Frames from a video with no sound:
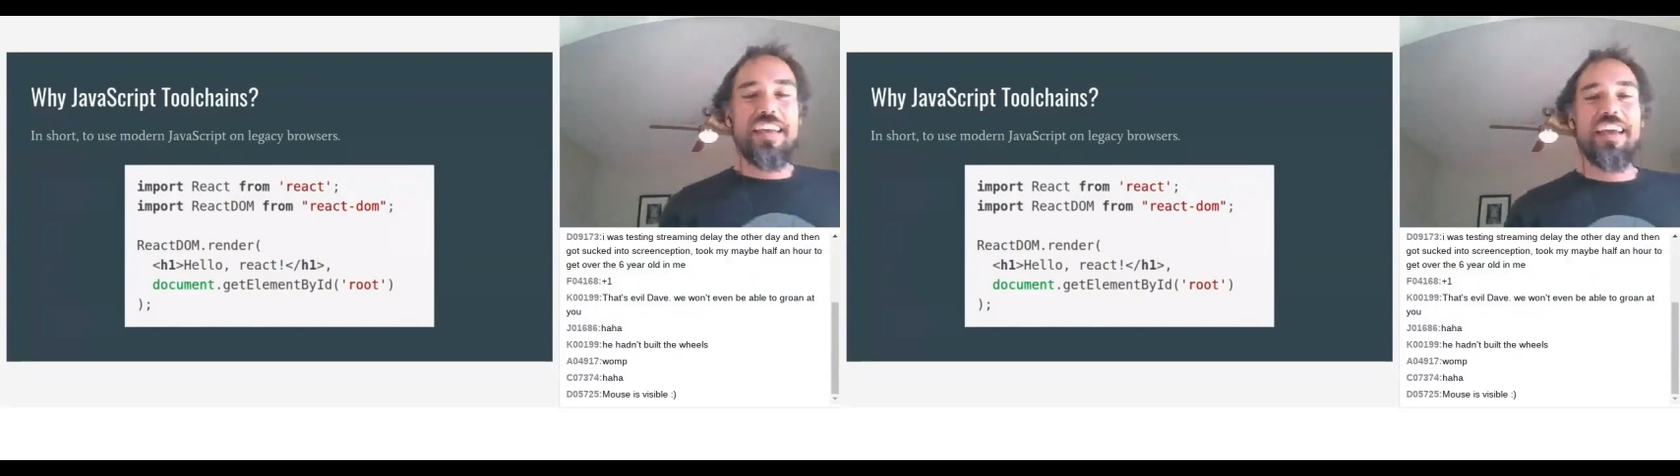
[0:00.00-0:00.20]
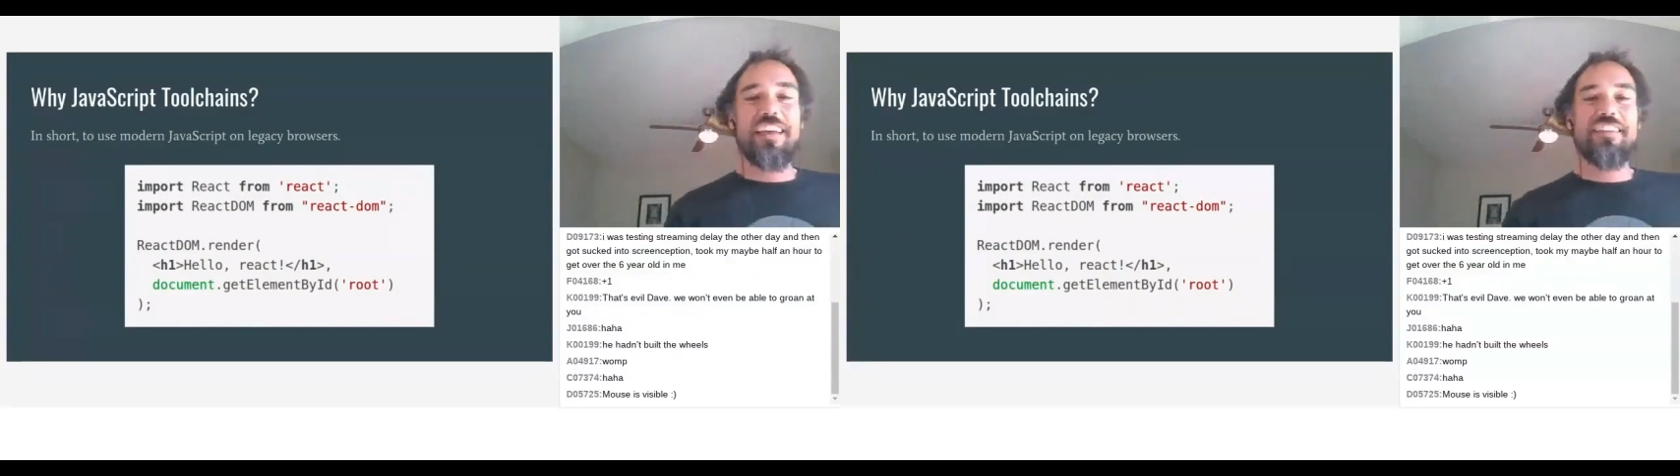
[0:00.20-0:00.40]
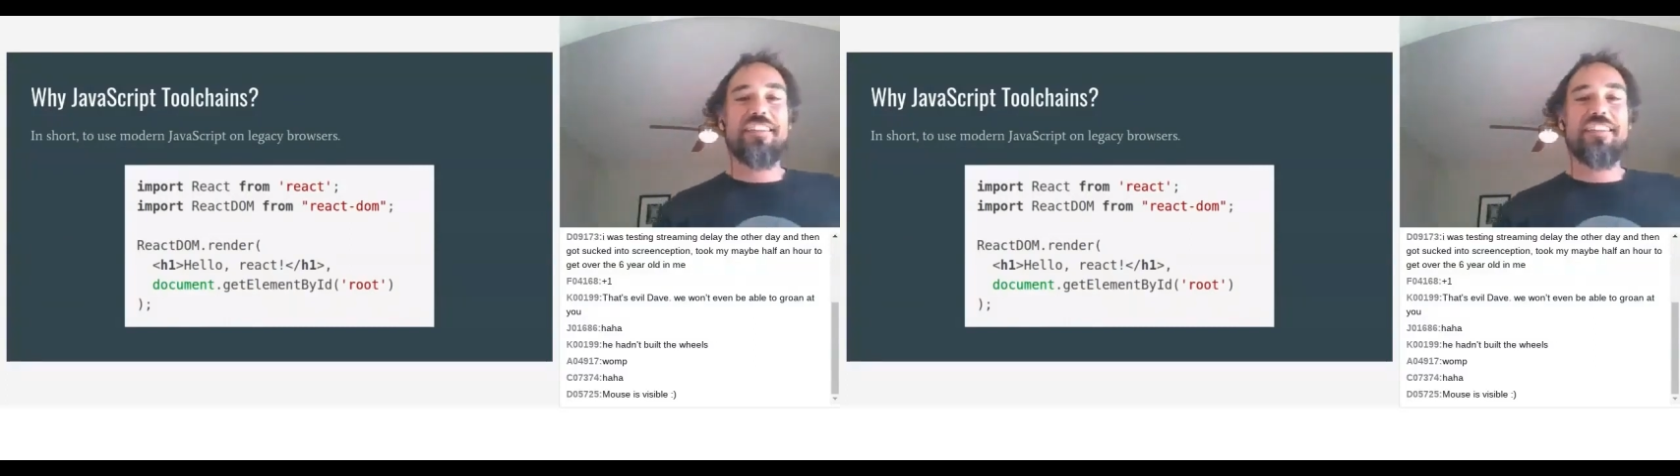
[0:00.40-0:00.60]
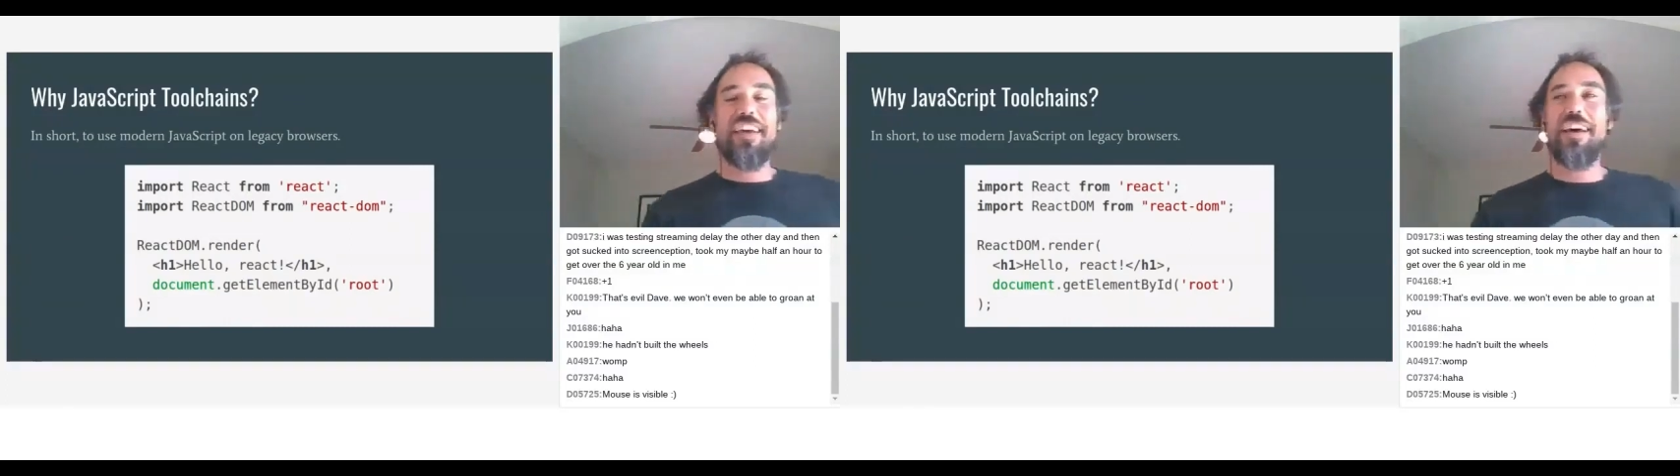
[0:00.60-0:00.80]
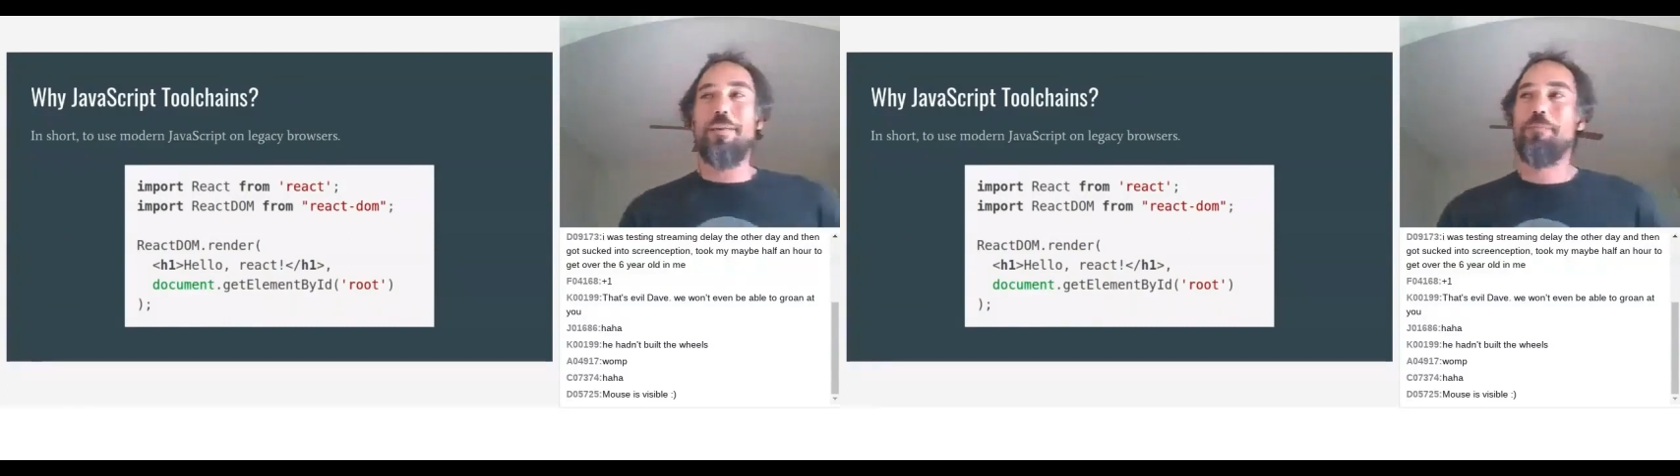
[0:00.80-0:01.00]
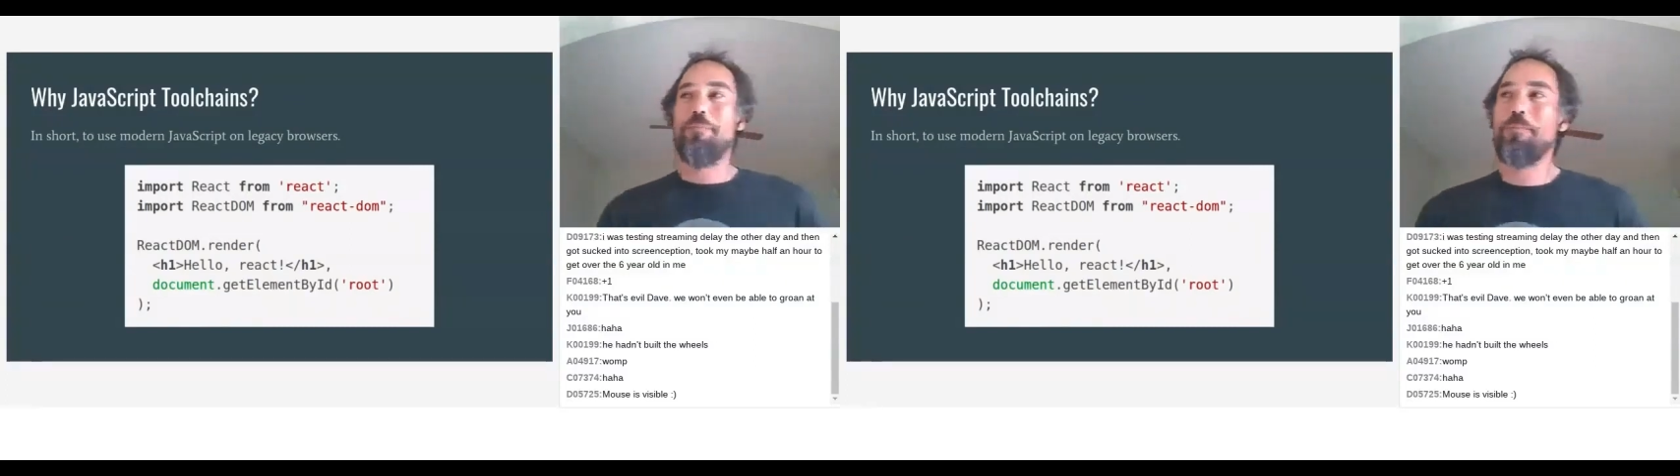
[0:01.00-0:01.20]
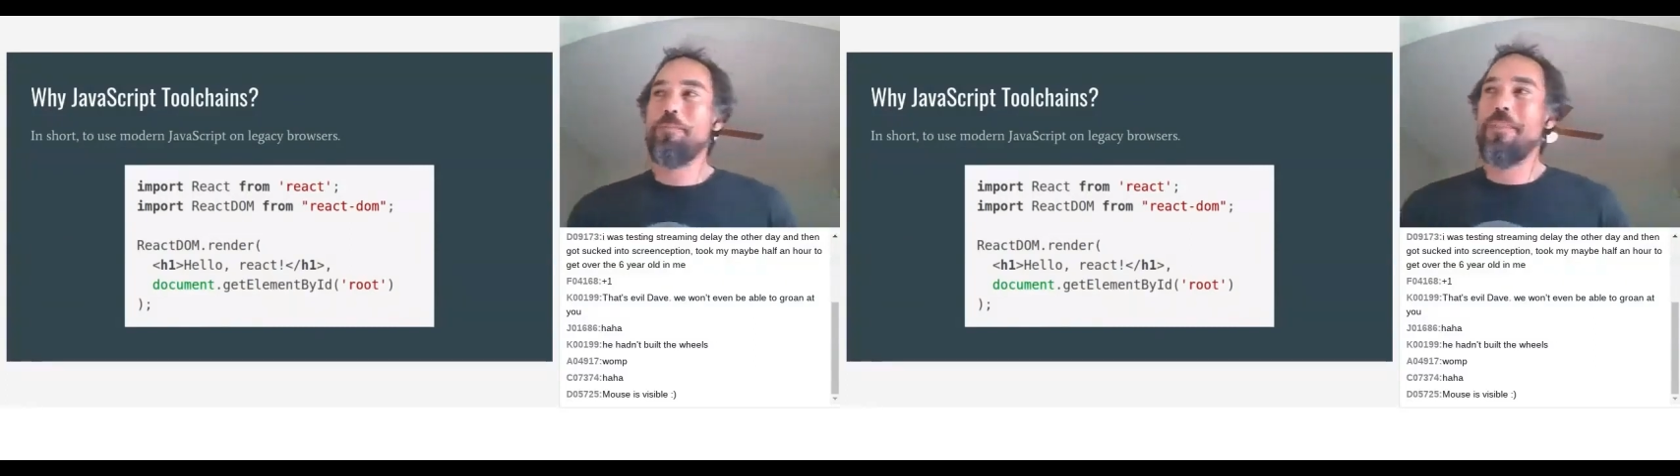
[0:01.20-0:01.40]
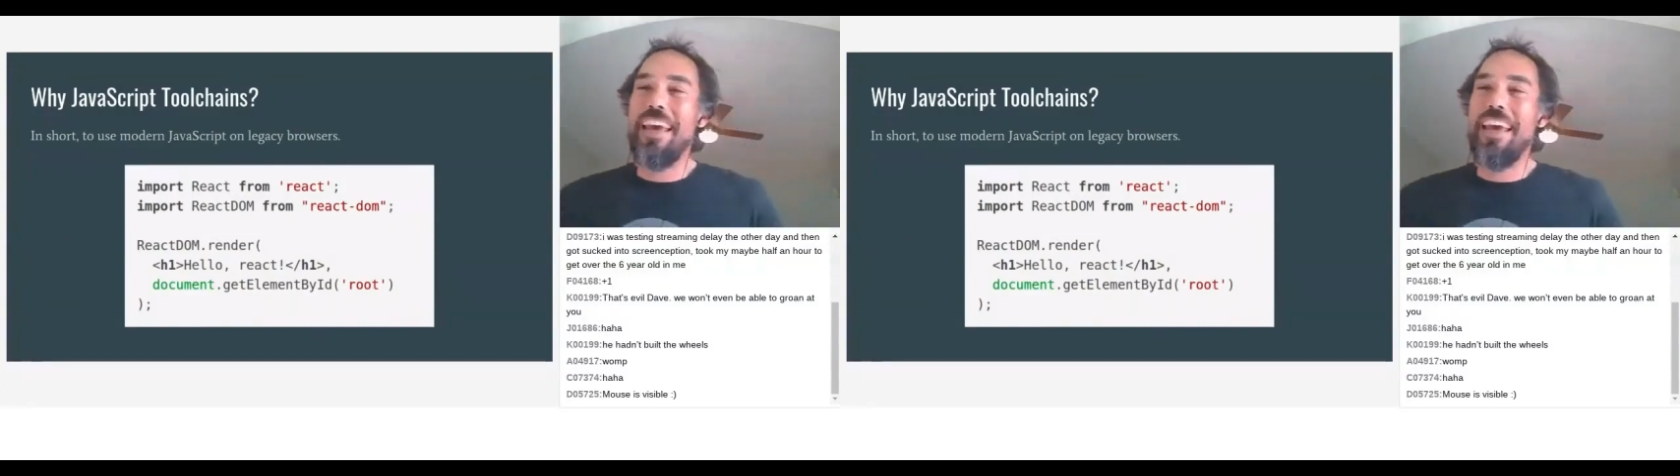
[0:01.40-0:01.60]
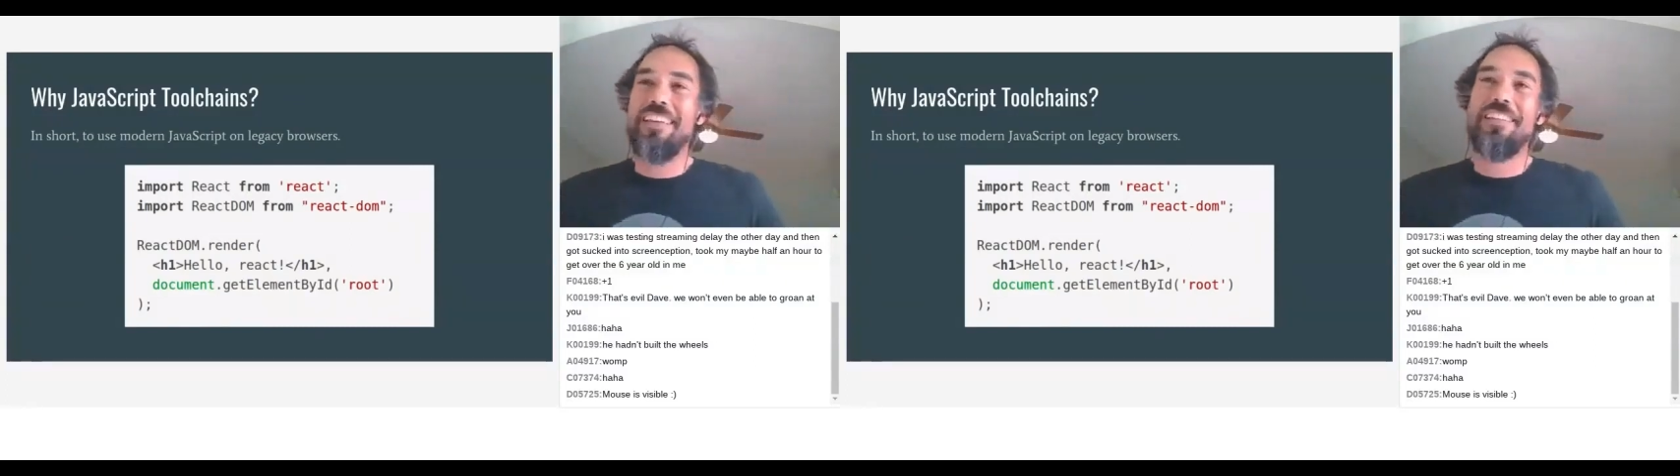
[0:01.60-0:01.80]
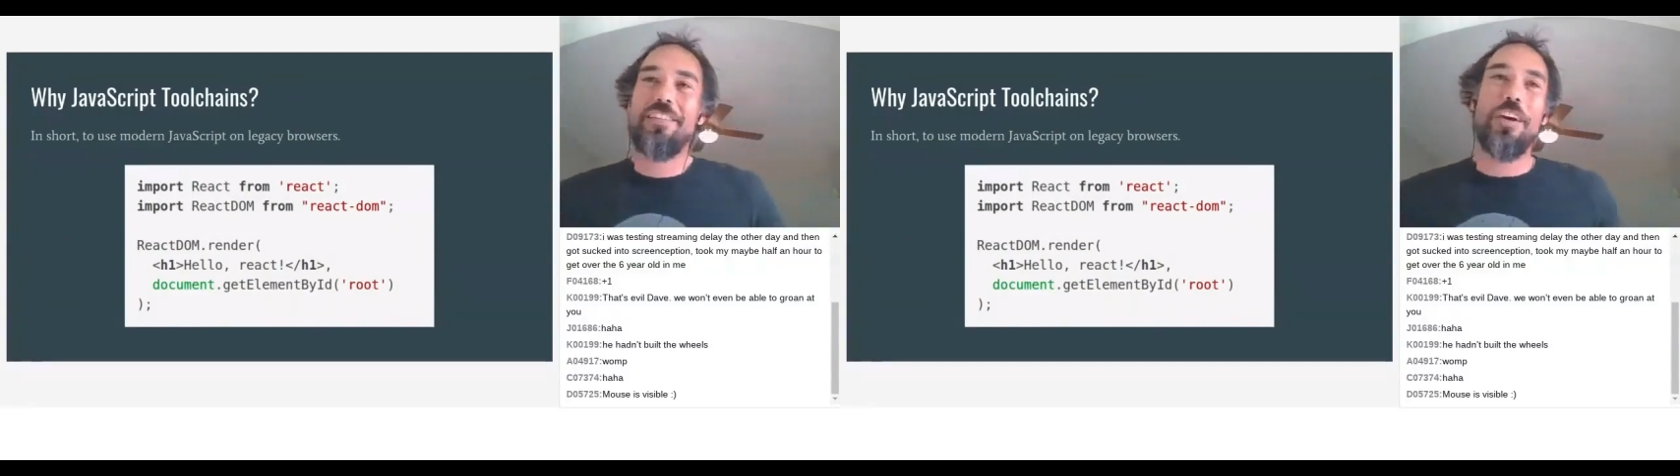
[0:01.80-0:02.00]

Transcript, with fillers: and um, and